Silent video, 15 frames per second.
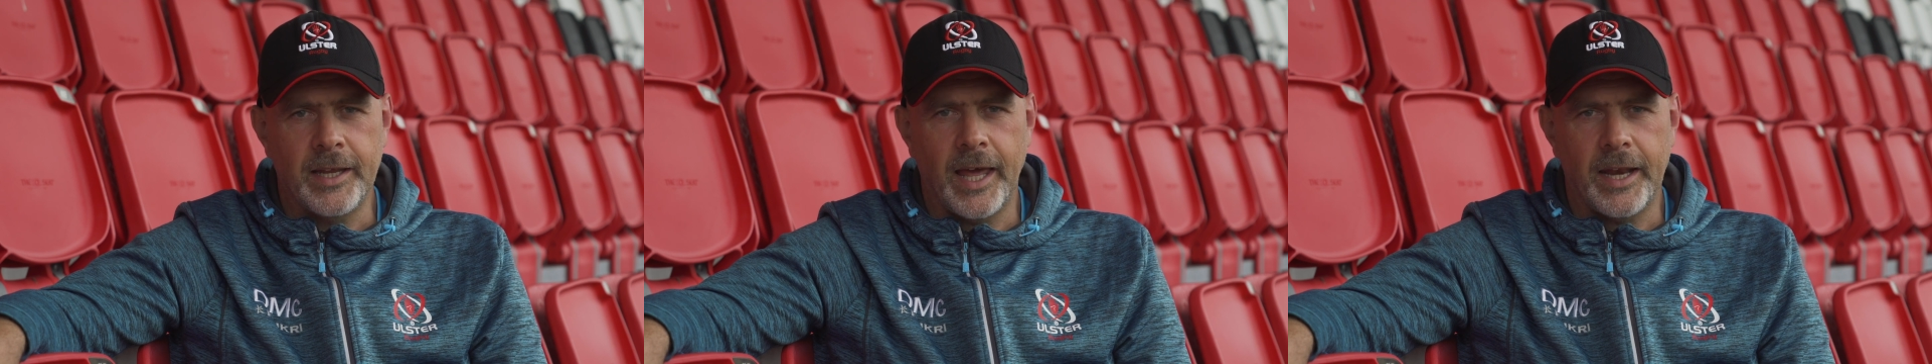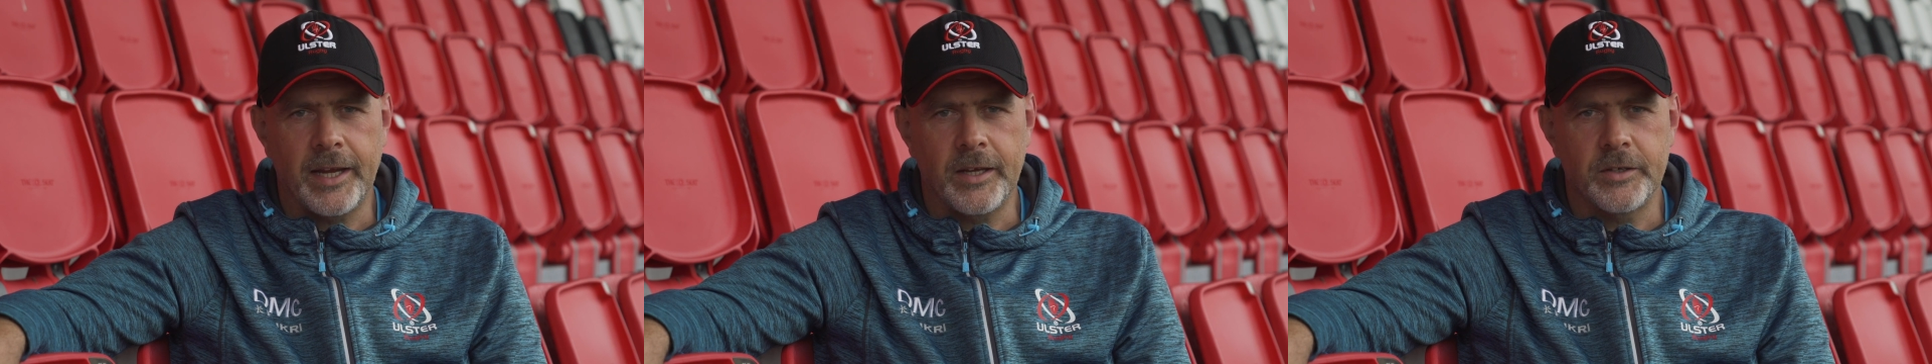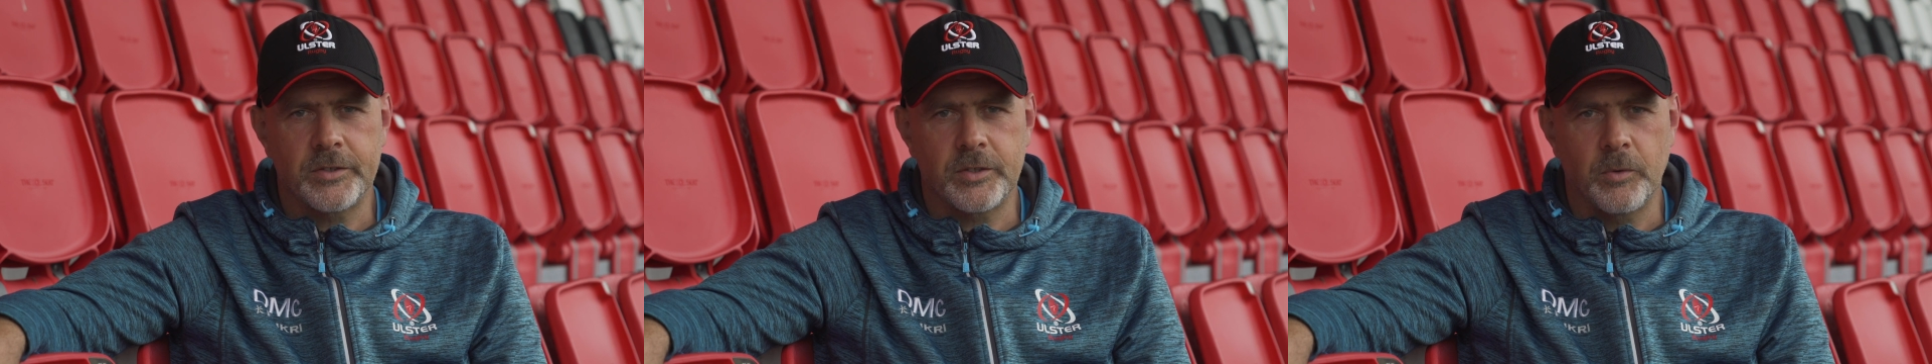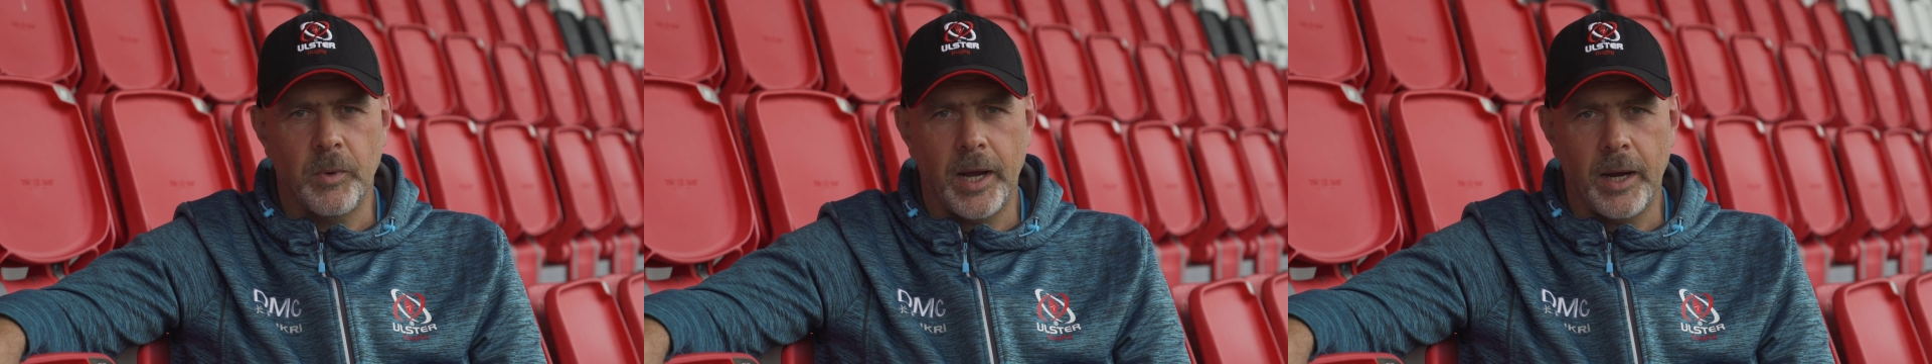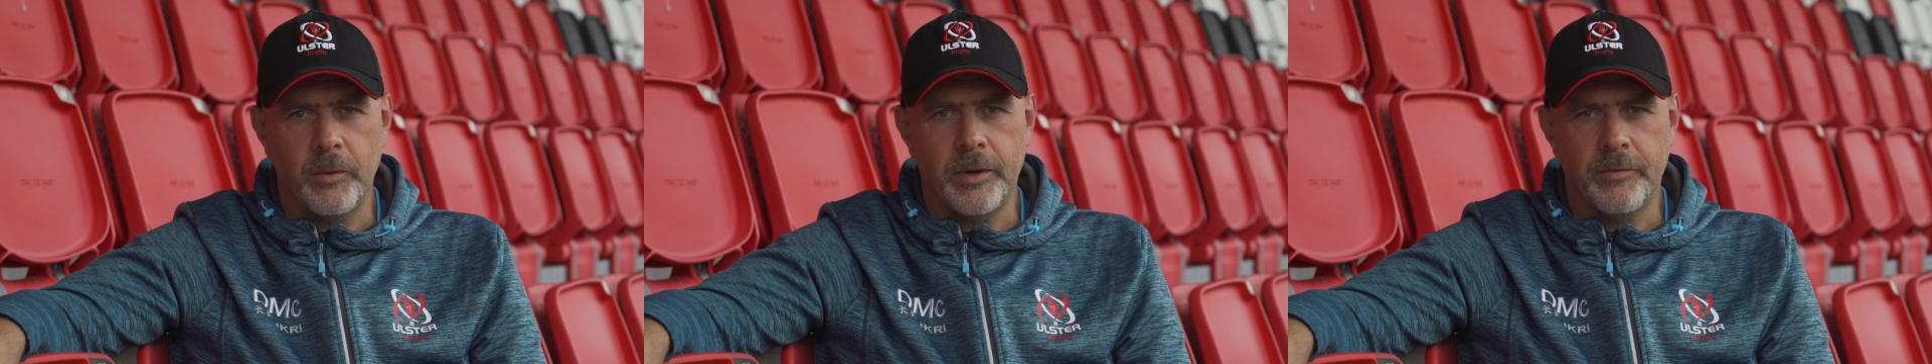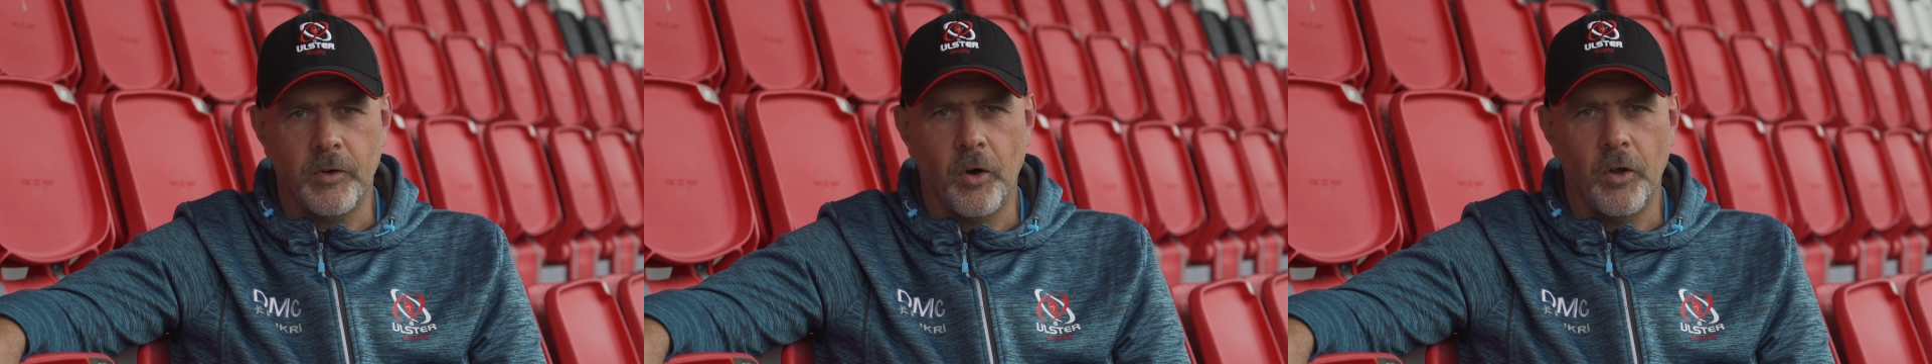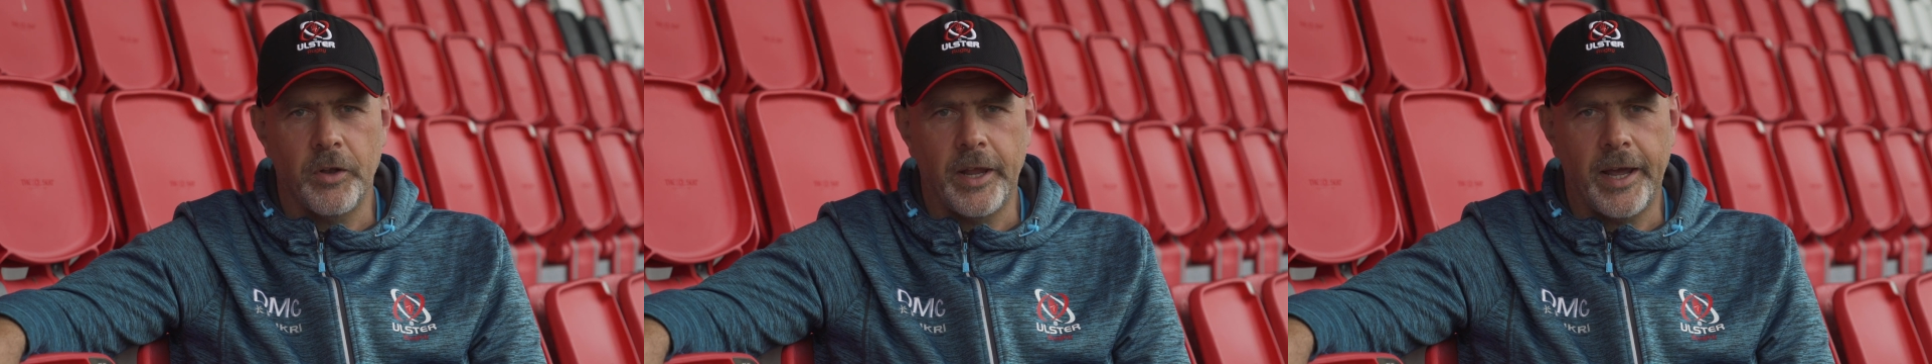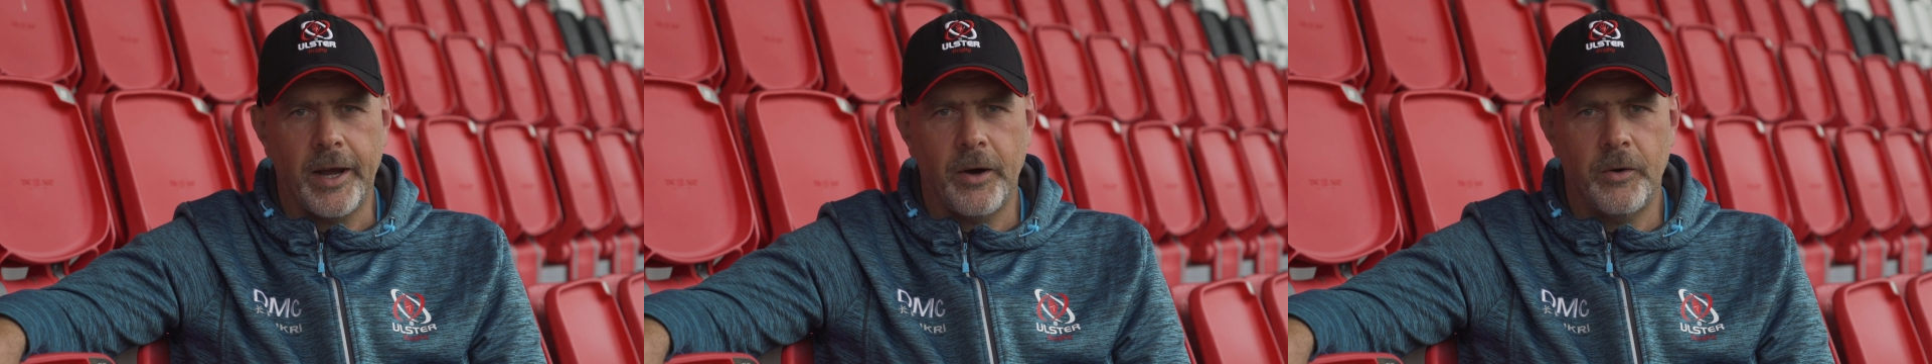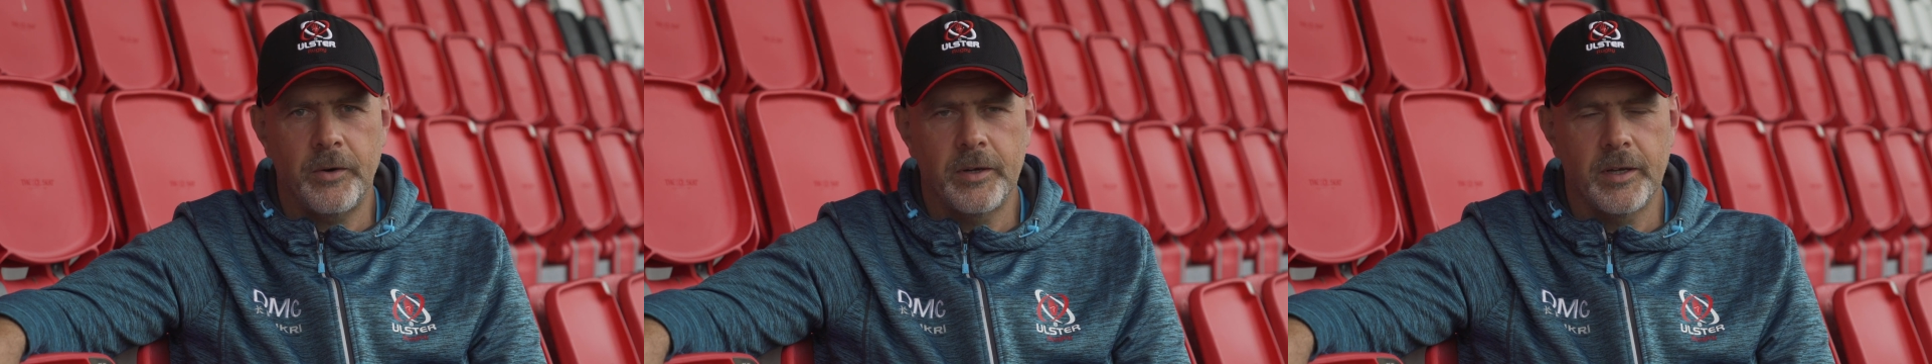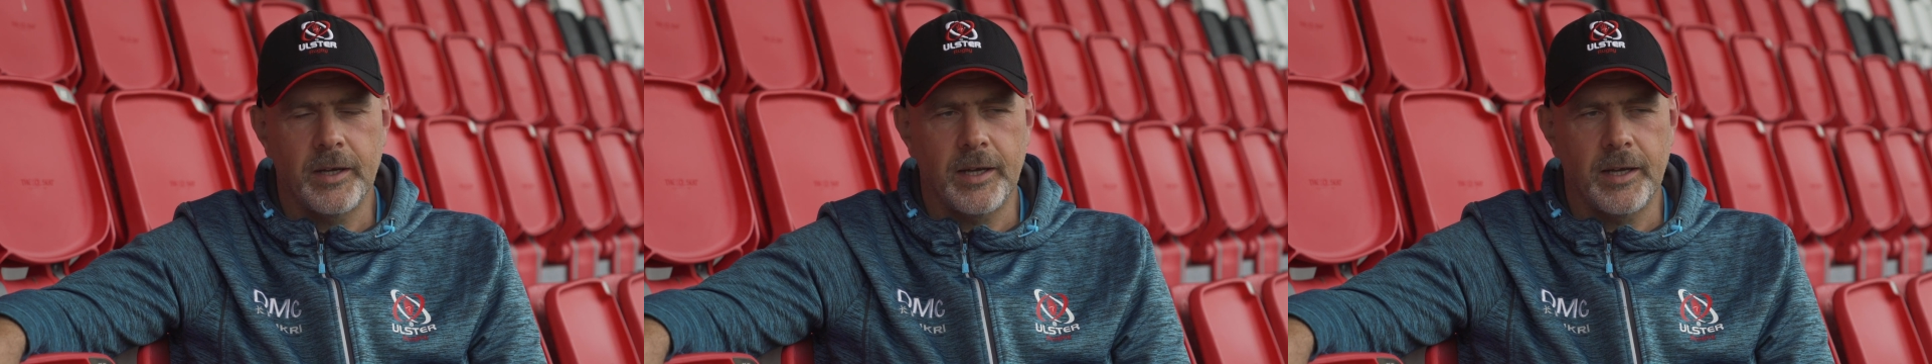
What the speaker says: getting us to where we've got now.